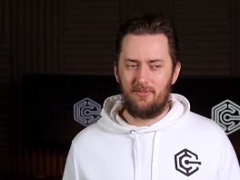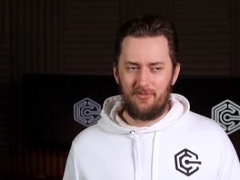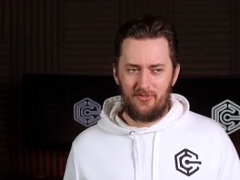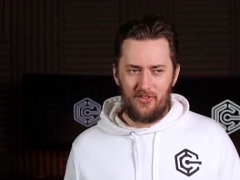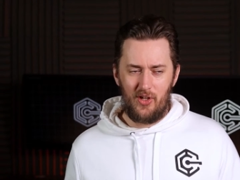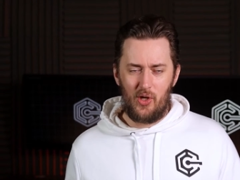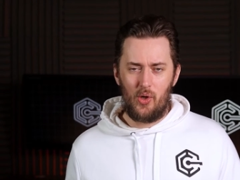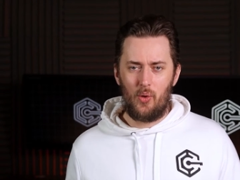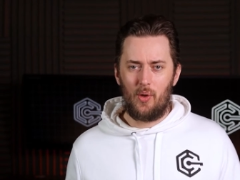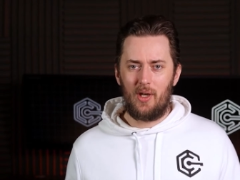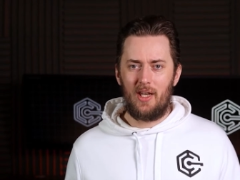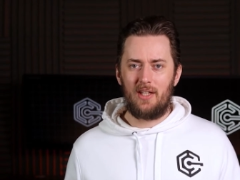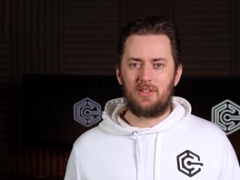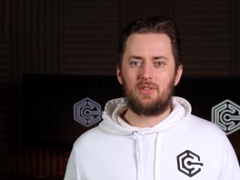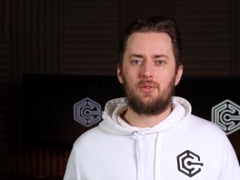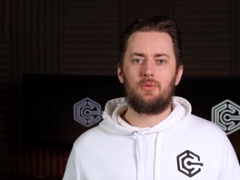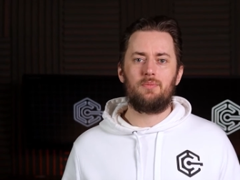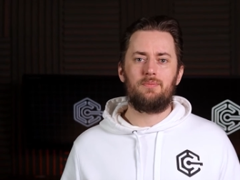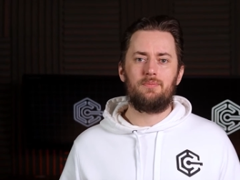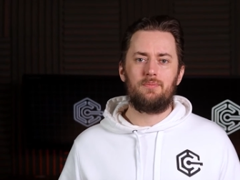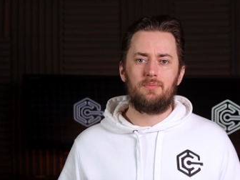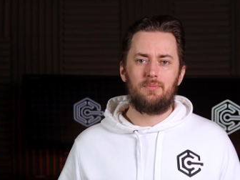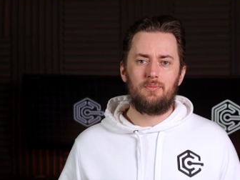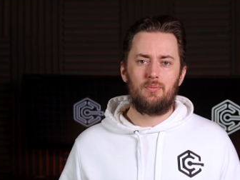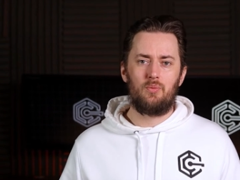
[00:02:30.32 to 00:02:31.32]
can feel a
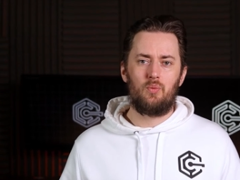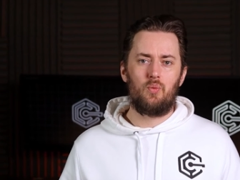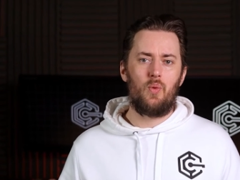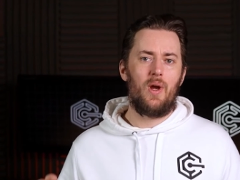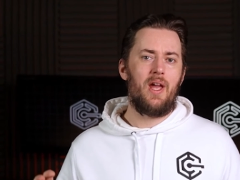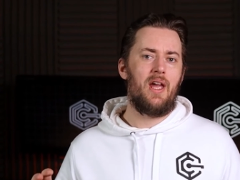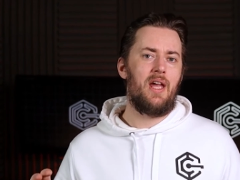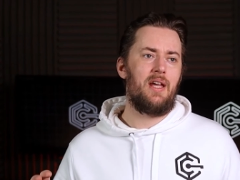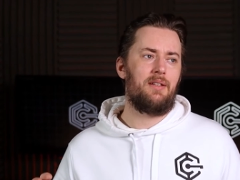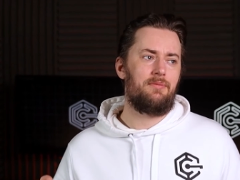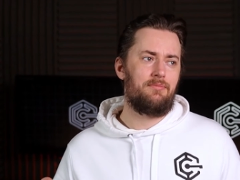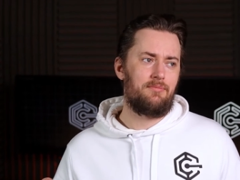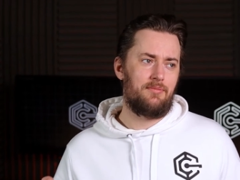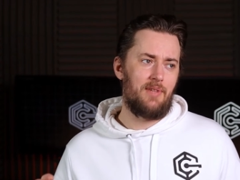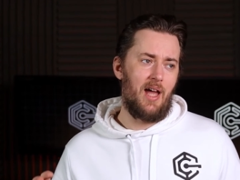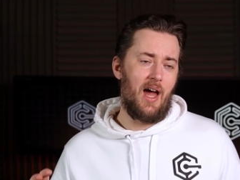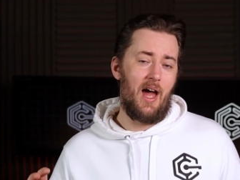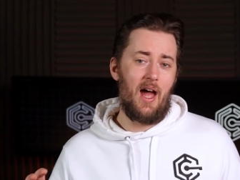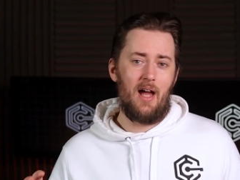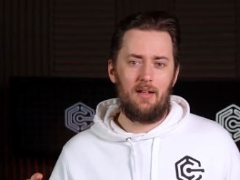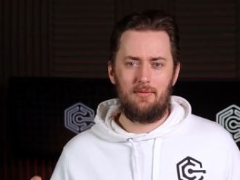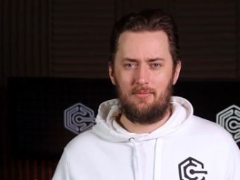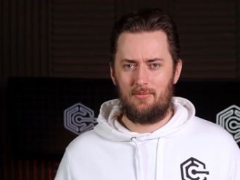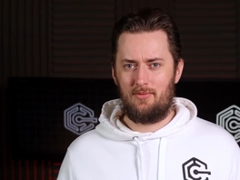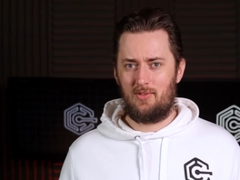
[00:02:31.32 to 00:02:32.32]
little weird
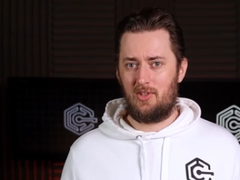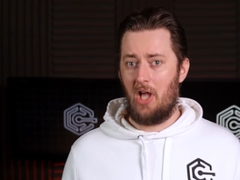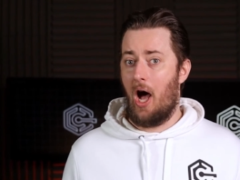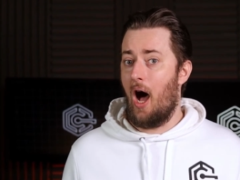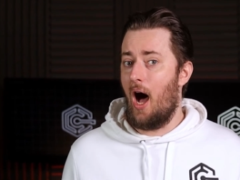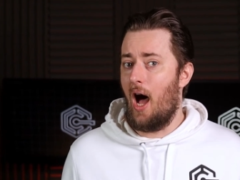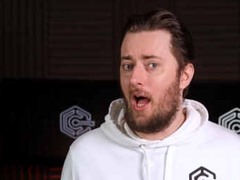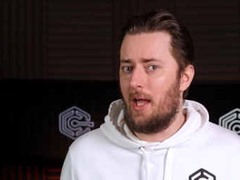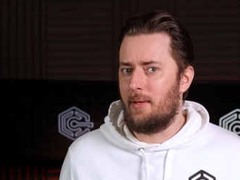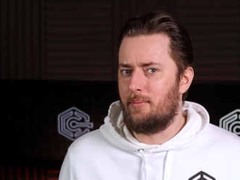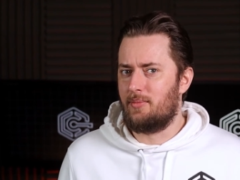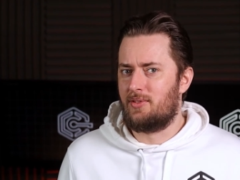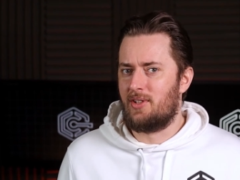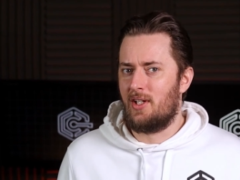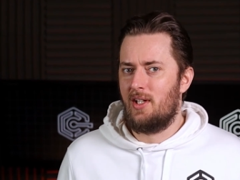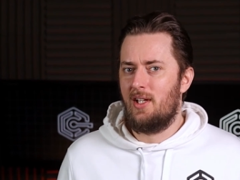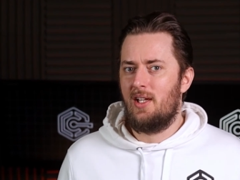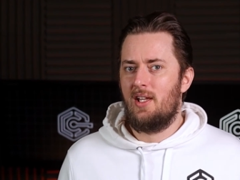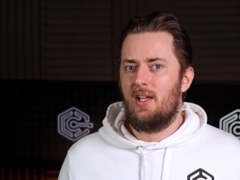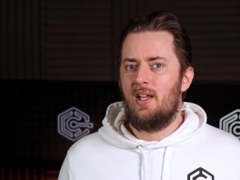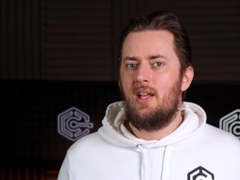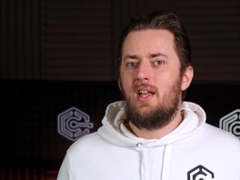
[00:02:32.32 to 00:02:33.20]
at times,